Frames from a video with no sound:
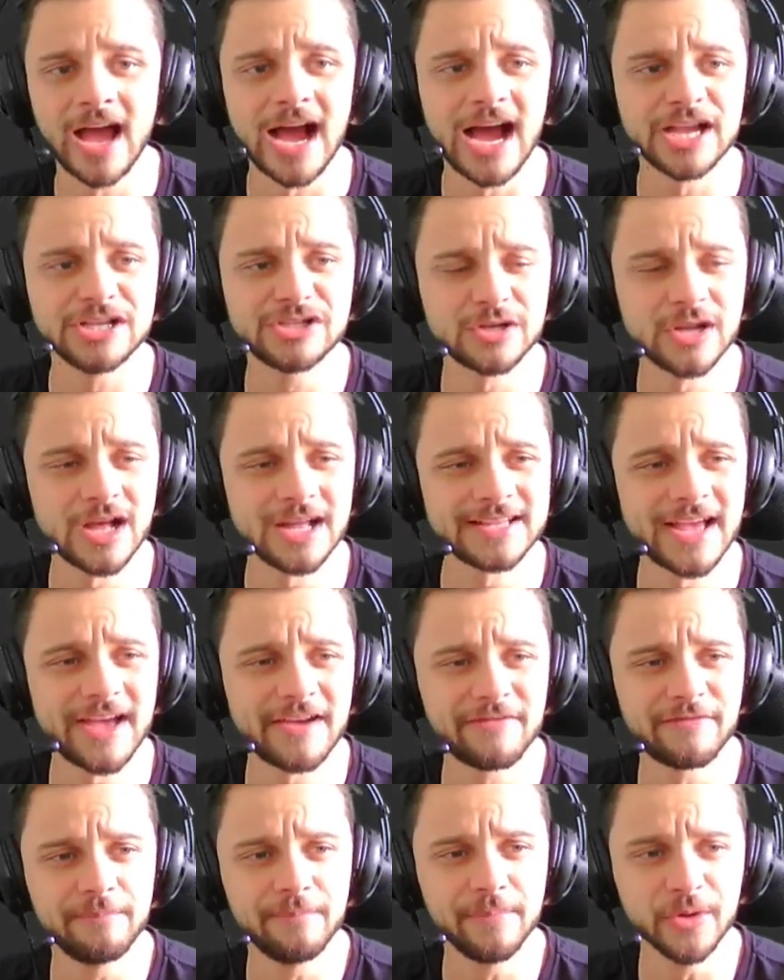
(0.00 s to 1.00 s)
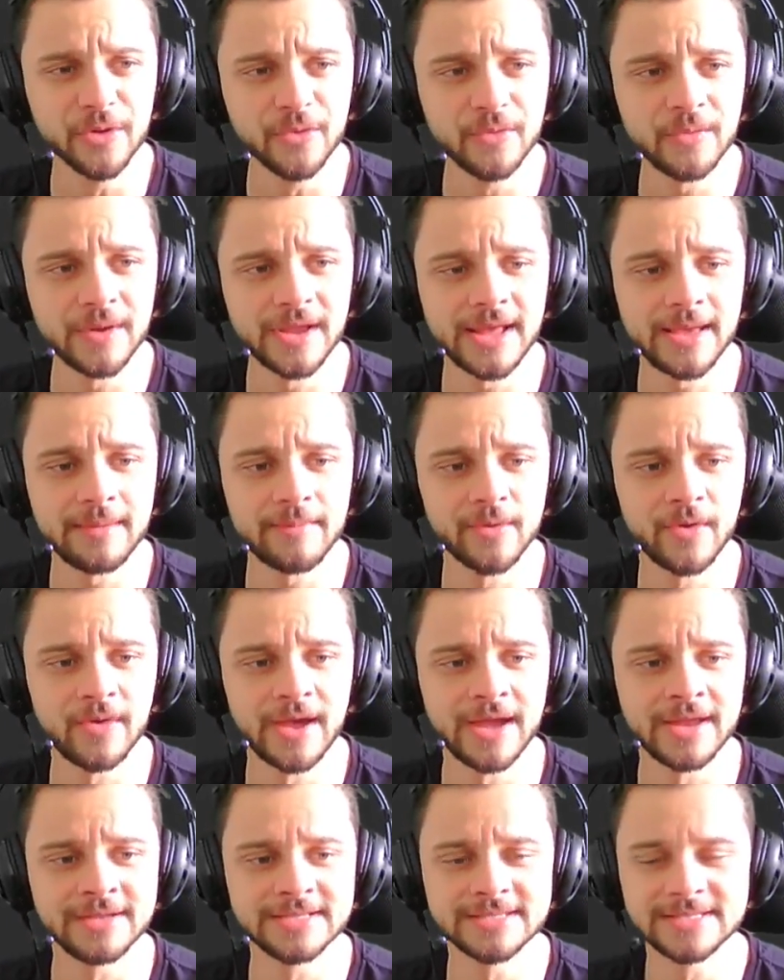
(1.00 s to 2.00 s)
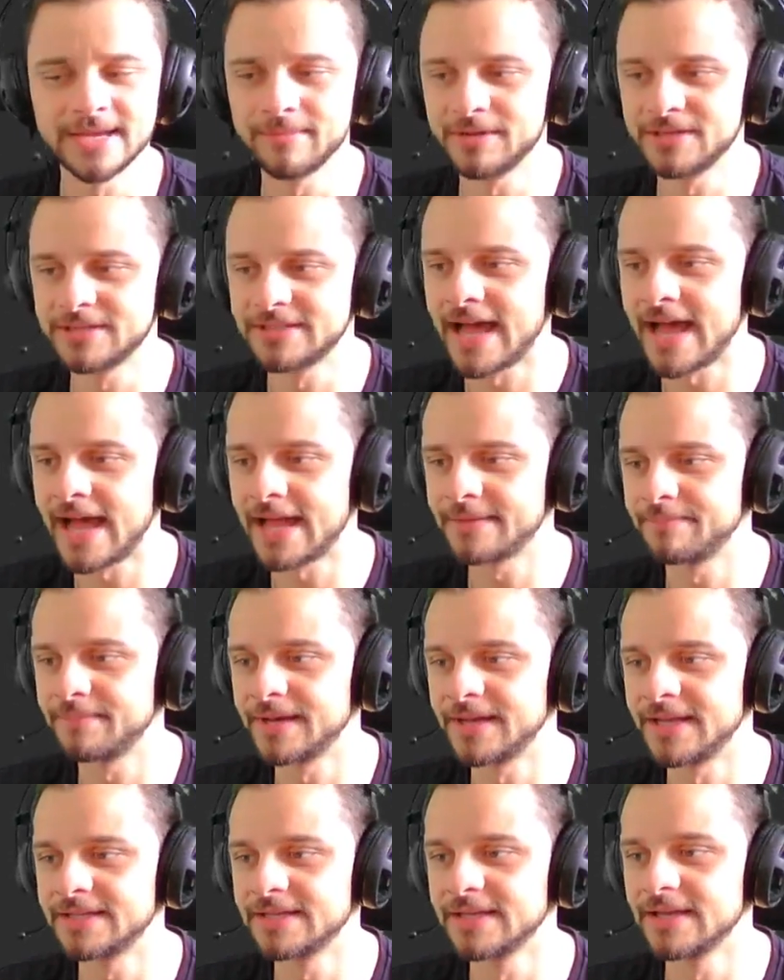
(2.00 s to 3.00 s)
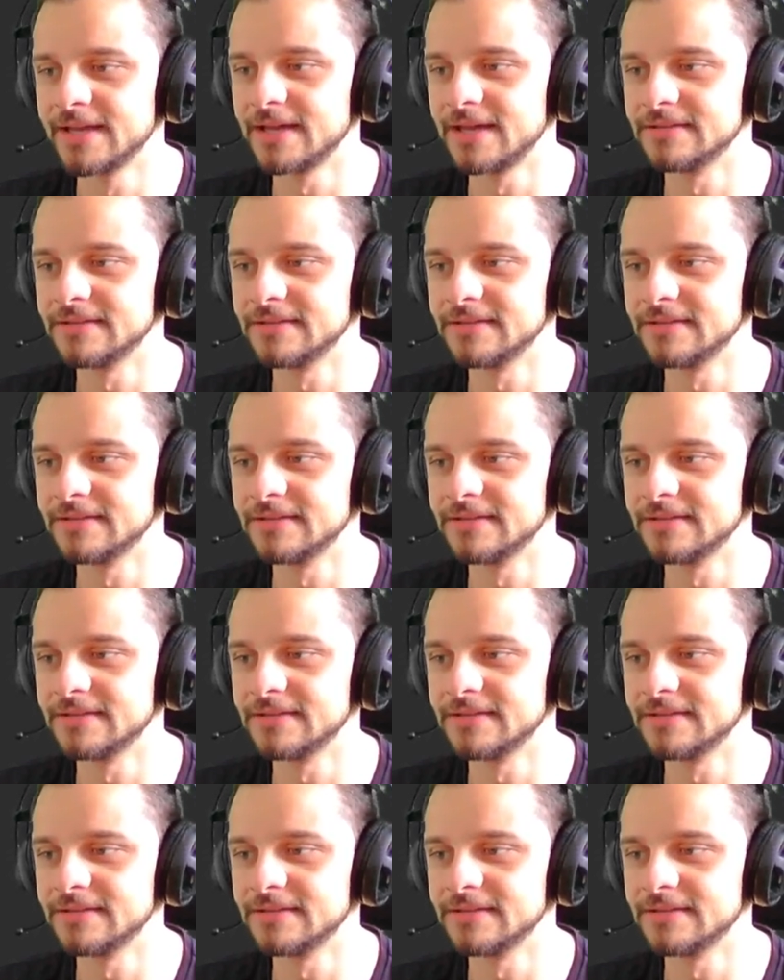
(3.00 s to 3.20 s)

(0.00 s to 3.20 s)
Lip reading: I do not have bloom enabled. I disabled that, but